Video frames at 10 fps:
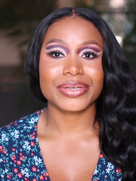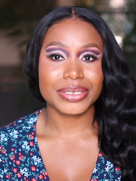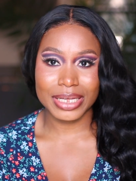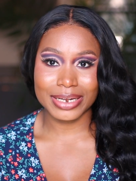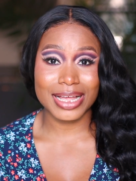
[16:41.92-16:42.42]

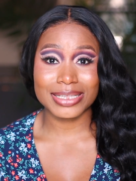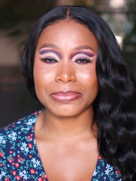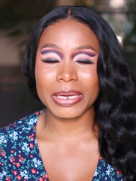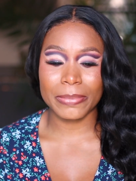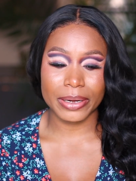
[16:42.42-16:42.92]
That's
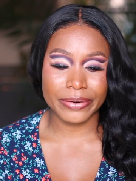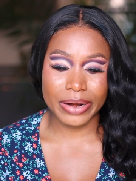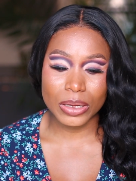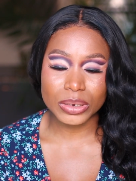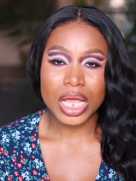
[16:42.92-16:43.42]
my
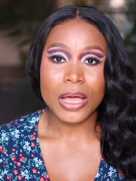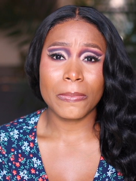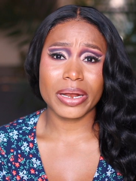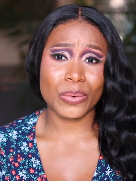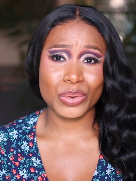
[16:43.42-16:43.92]
background,
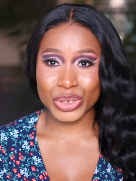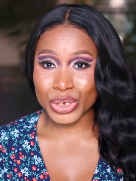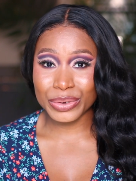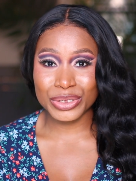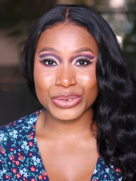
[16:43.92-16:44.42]
but I was
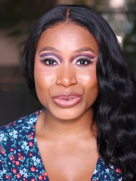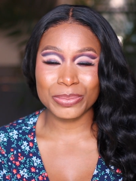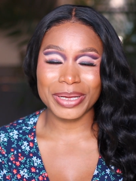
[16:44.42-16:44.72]
going to do